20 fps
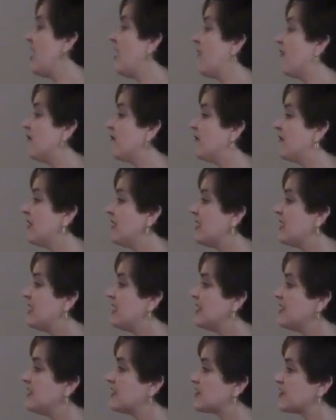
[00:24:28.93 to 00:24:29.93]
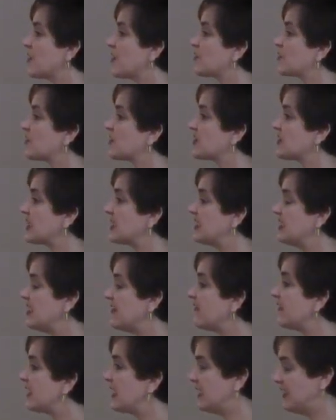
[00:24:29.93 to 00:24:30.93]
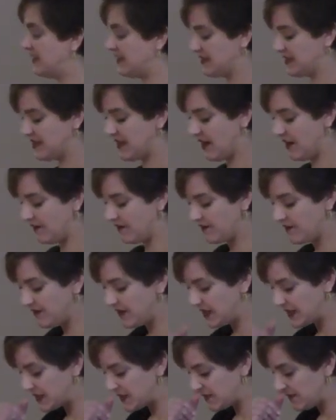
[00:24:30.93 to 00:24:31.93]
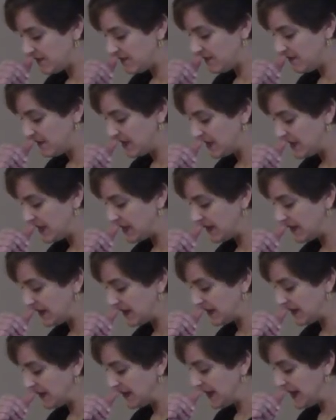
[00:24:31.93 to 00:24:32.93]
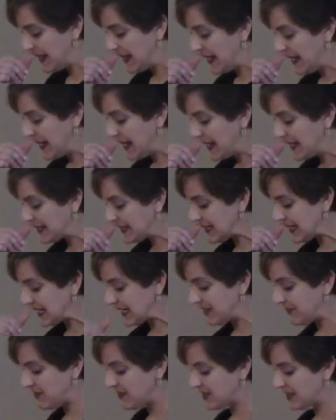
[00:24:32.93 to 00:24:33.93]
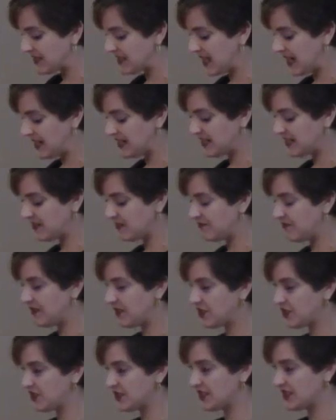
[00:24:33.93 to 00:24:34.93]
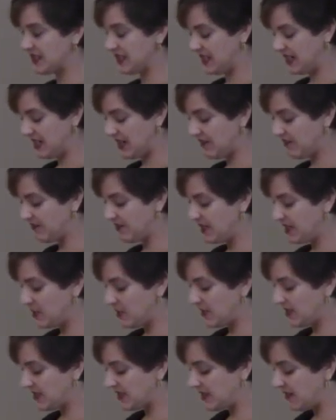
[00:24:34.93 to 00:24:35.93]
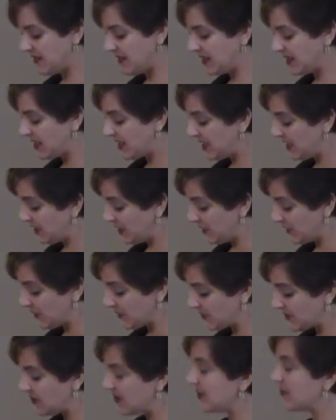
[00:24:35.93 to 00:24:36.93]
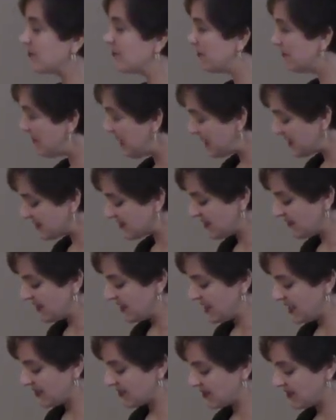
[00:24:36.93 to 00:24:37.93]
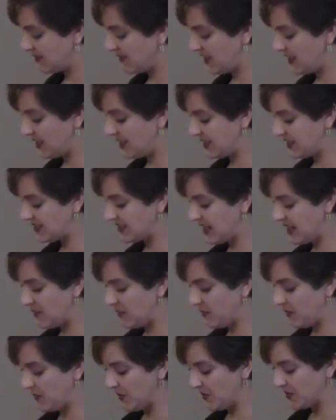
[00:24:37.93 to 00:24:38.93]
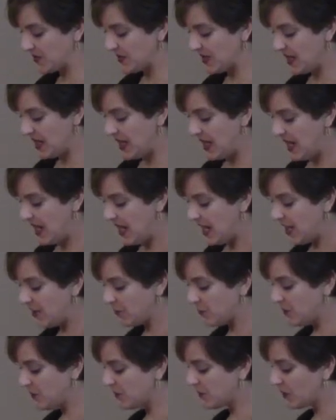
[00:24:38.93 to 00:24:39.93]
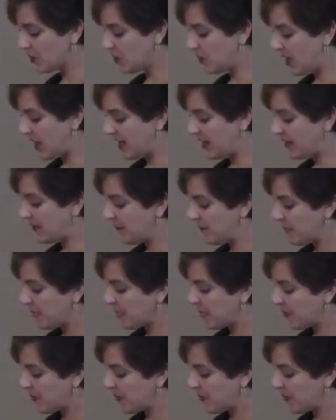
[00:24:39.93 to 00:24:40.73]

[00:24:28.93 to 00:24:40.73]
of the social significance of this material is that given the size and efficiency of Neo Assyrian kilns, based on the excavated examples, it would require